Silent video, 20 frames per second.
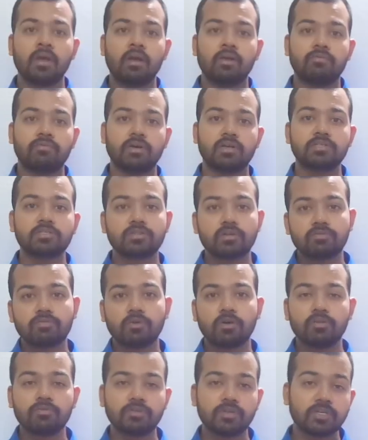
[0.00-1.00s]
First of
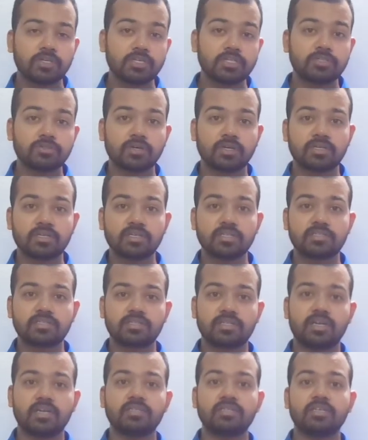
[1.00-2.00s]
all, we need to
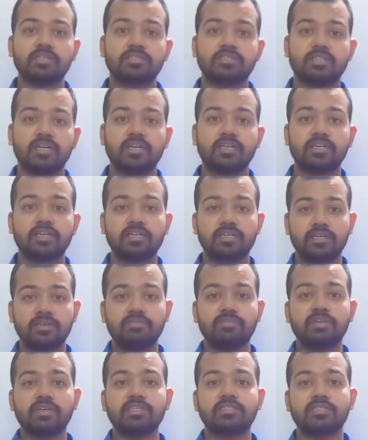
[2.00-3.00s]
understand the standard
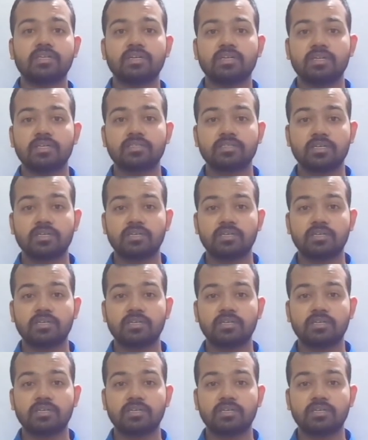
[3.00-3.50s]
deviation is